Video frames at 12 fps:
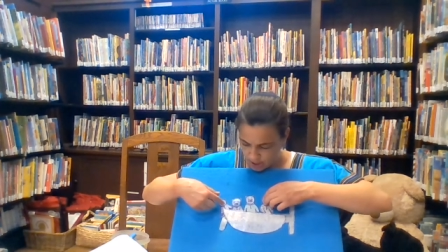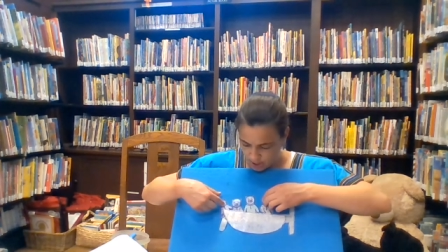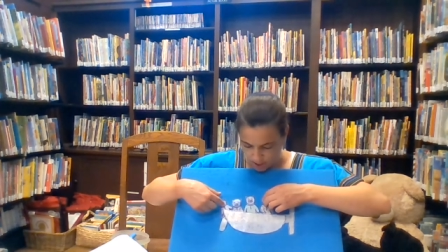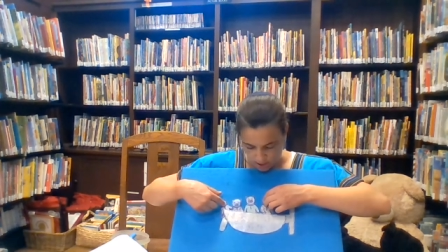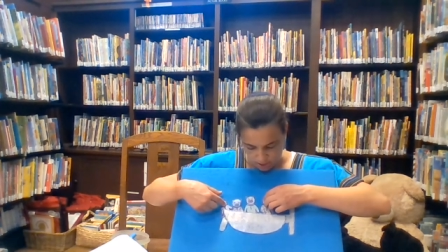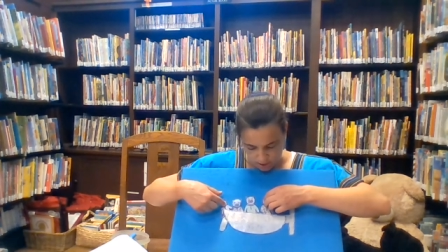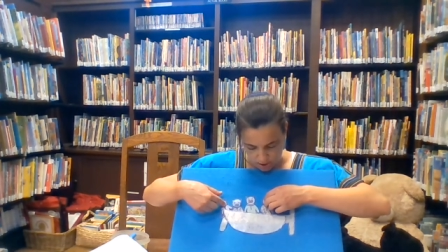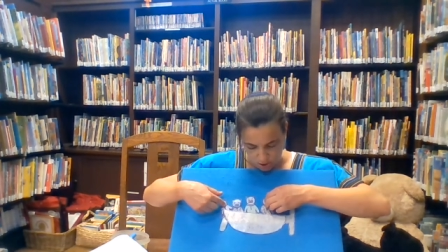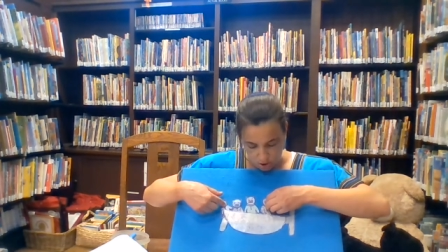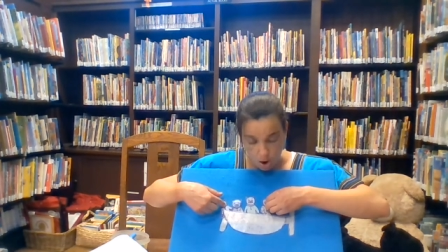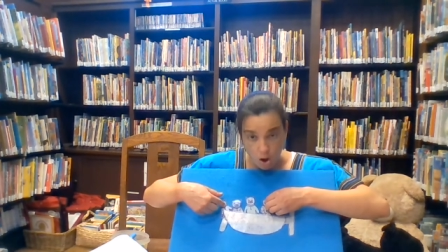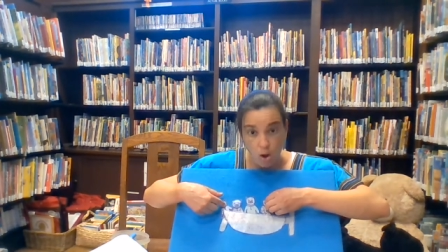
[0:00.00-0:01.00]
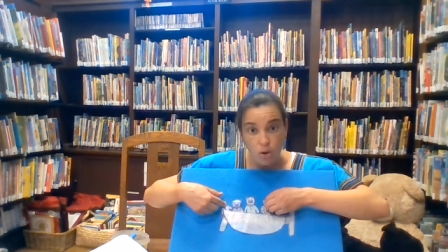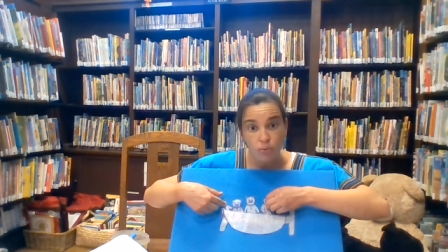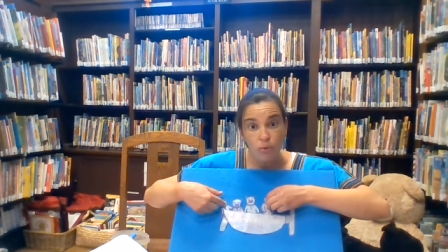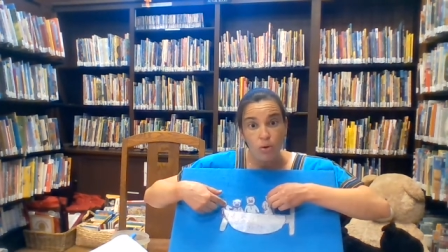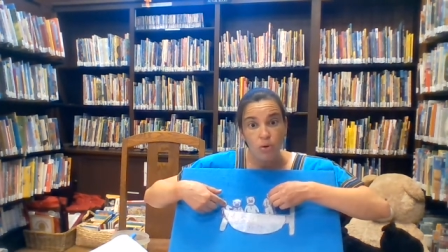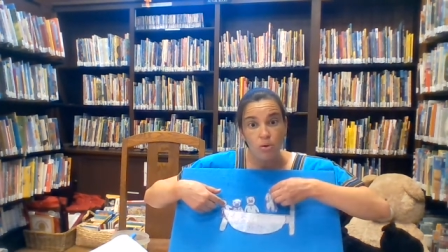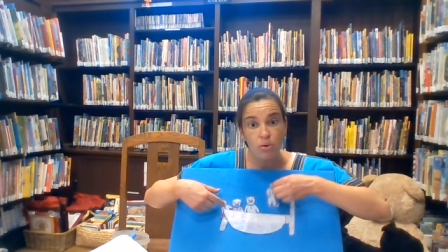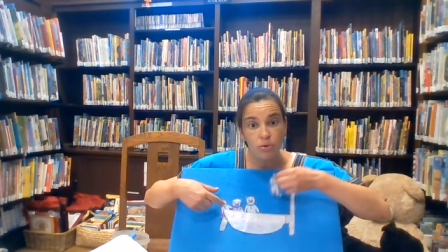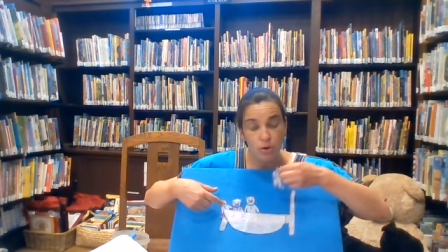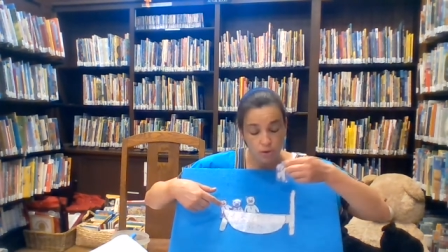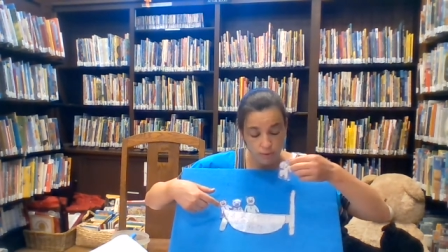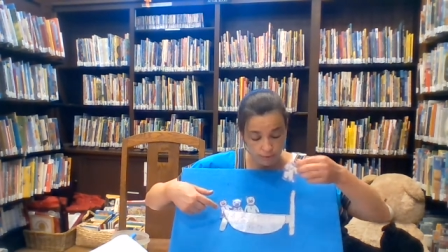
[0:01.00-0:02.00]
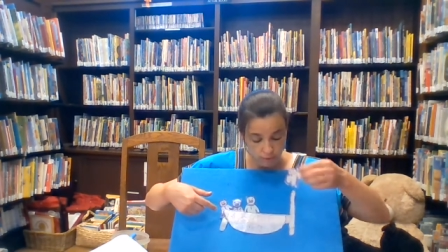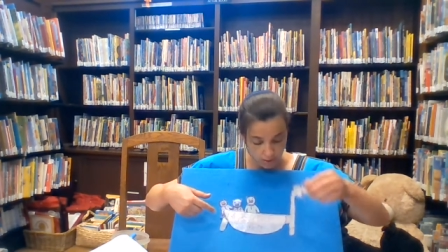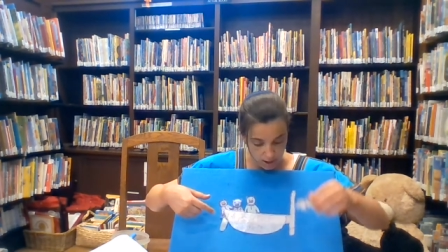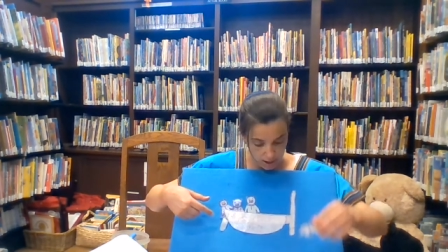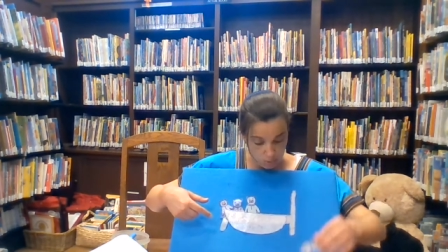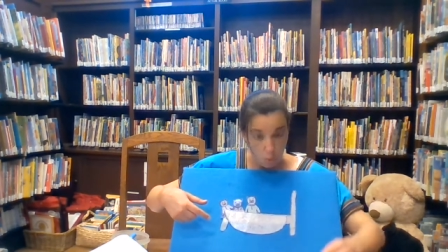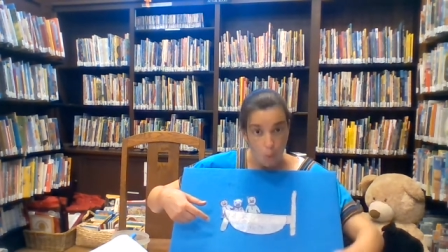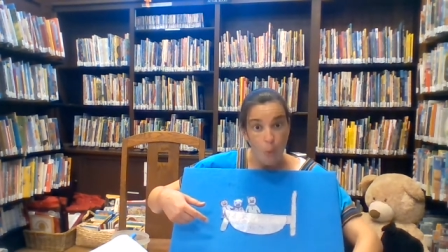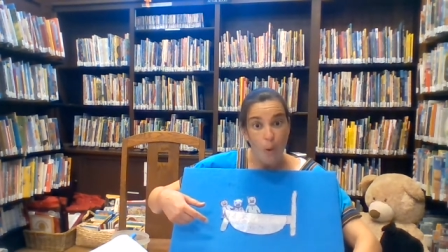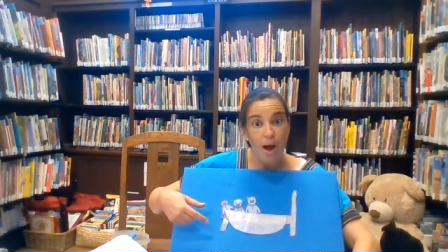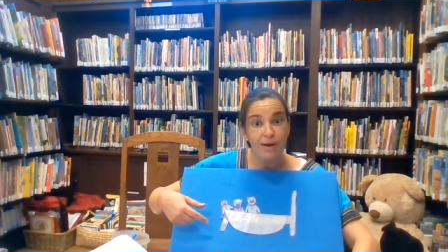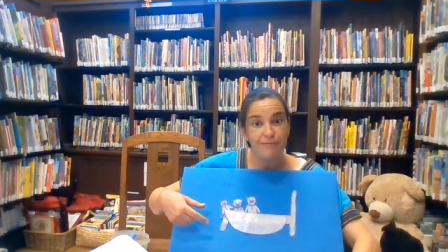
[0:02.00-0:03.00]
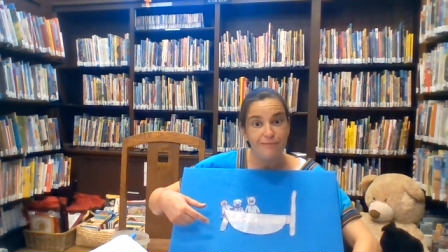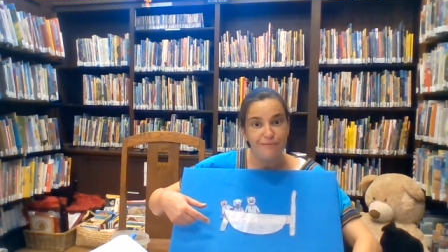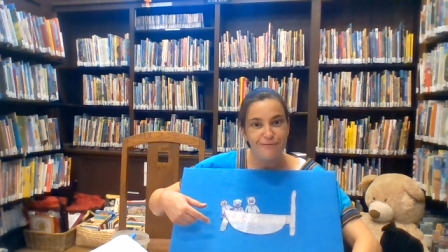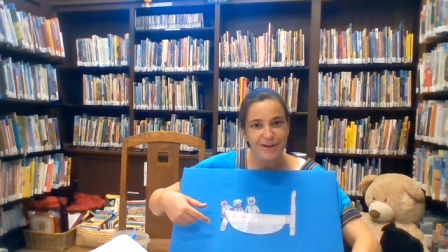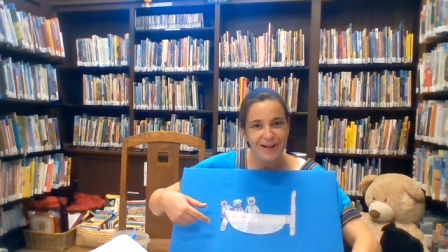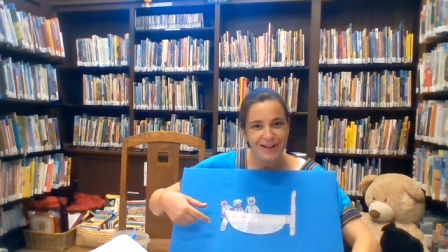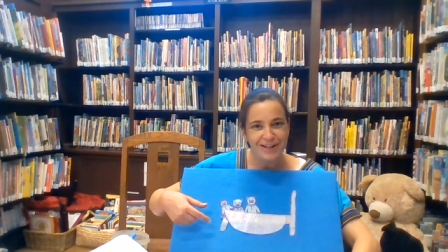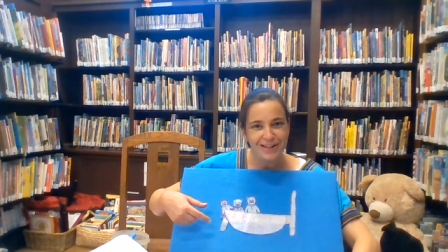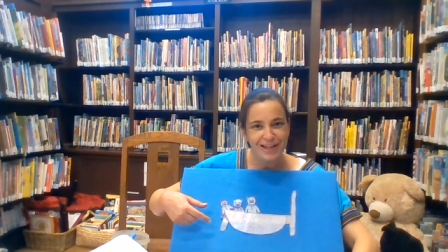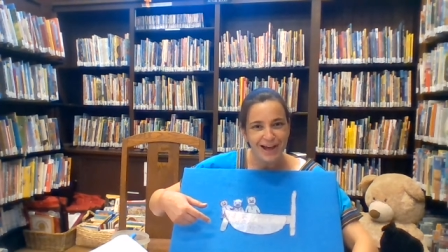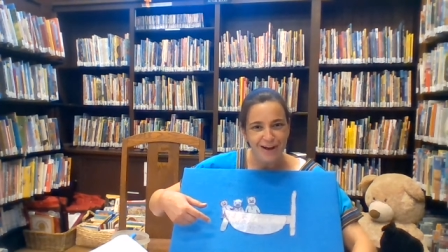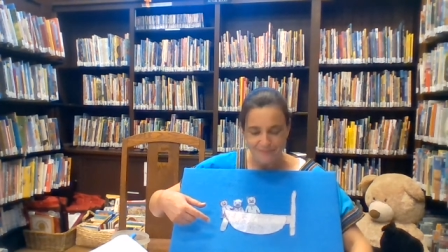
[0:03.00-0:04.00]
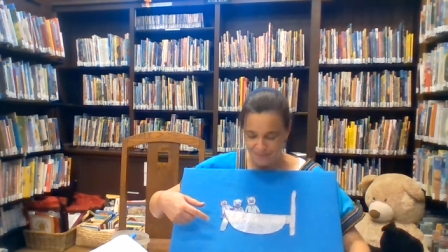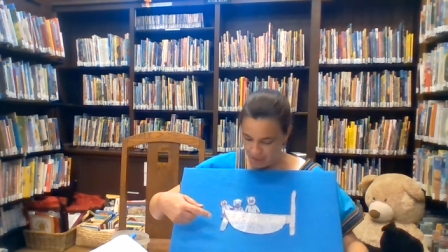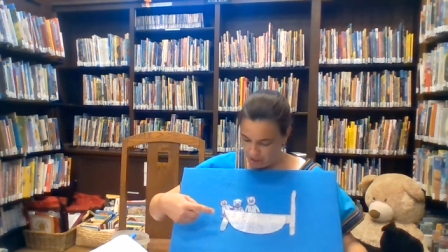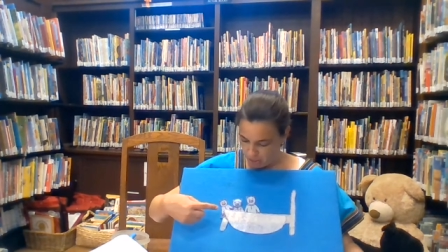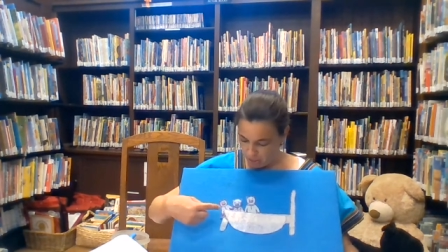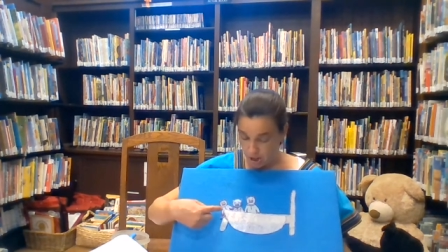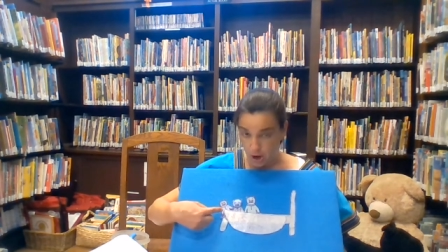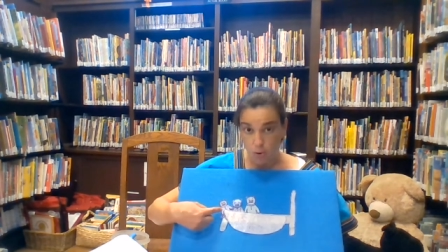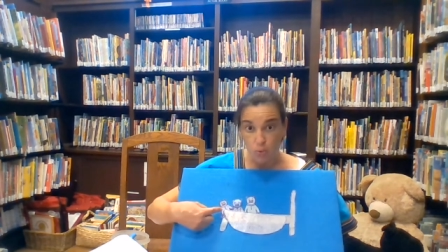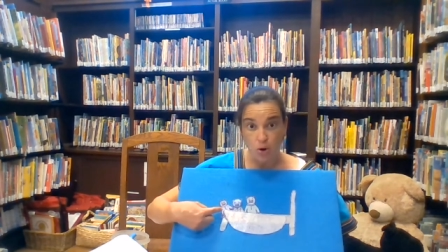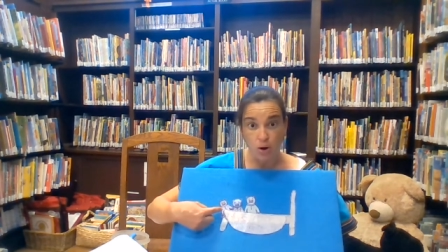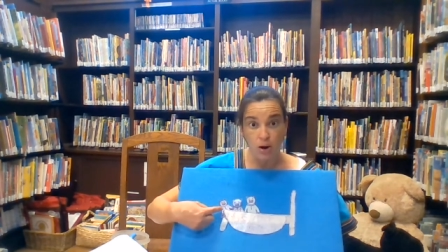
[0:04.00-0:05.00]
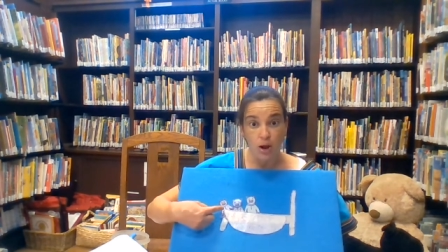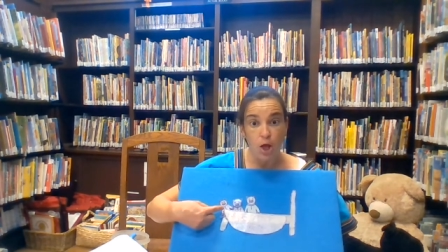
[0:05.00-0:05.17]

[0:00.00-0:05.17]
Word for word: And they all rolled over, and one fell out. There were